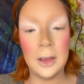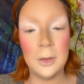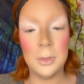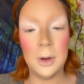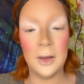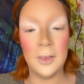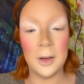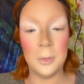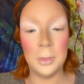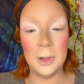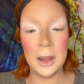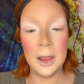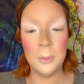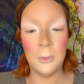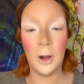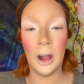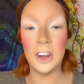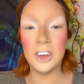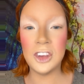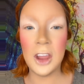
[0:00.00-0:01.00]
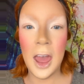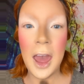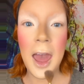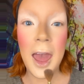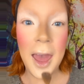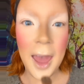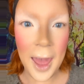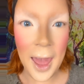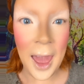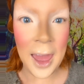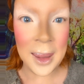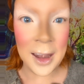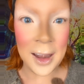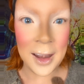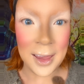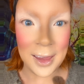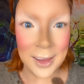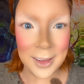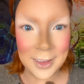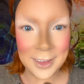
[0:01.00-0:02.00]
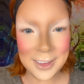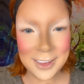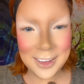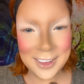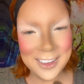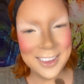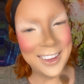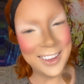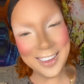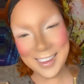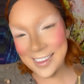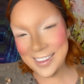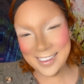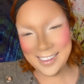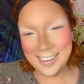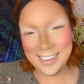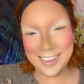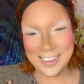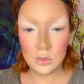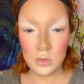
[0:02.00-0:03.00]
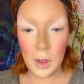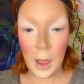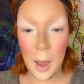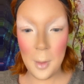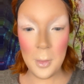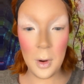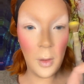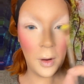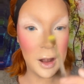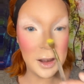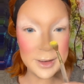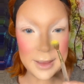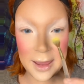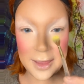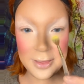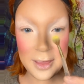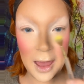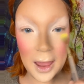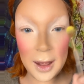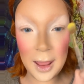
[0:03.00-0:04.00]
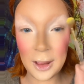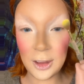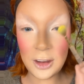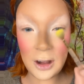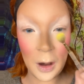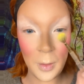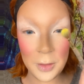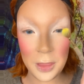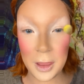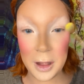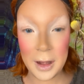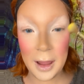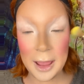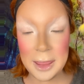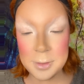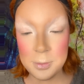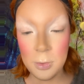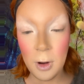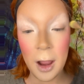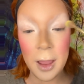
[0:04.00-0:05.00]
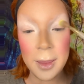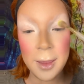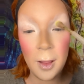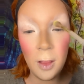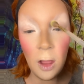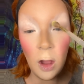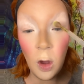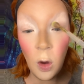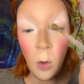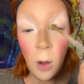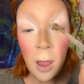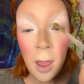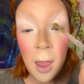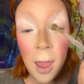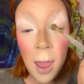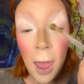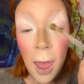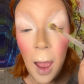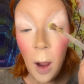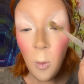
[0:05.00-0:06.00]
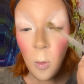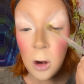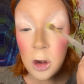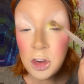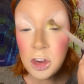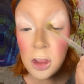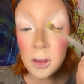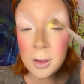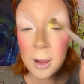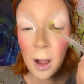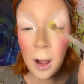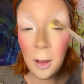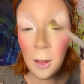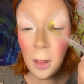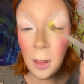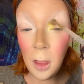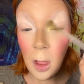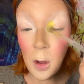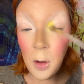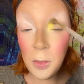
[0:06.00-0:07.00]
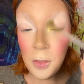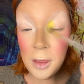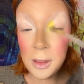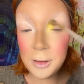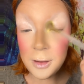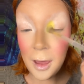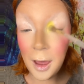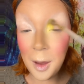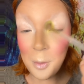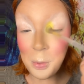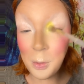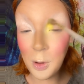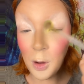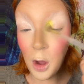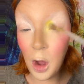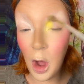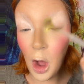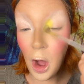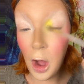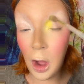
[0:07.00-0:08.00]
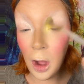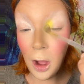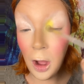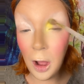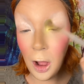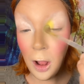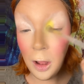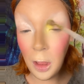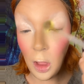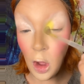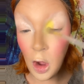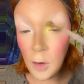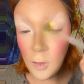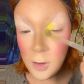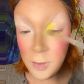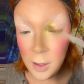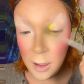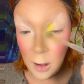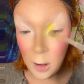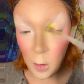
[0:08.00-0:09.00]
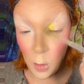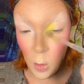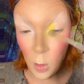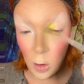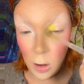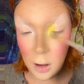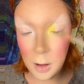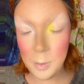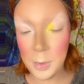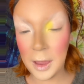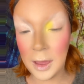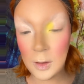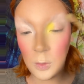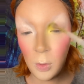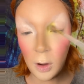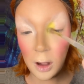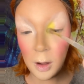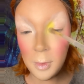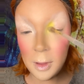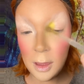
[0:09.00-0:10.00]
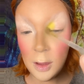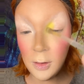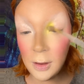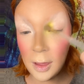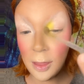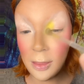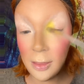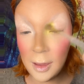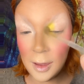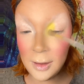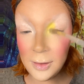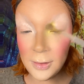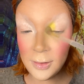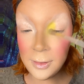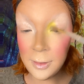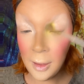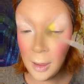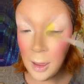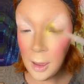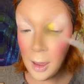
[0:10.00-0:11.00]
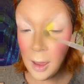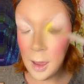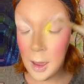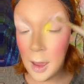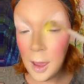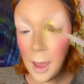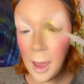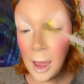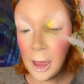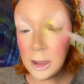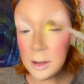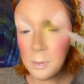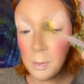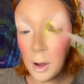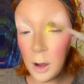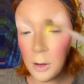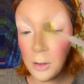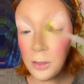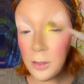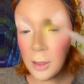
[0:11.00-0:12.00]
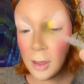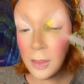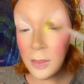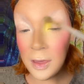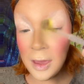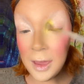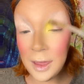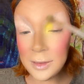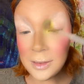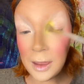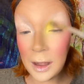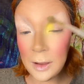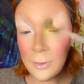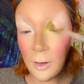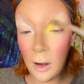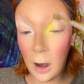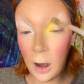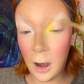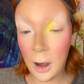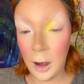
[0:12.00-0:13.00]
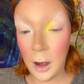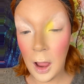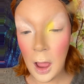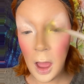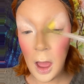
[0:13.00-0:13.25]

a perfect blending brush. And it is. But we're gonna take that and start with a nice bright yellow. We're just gonna load this up all over the inner corner because we're gonna be using this as both the inside of our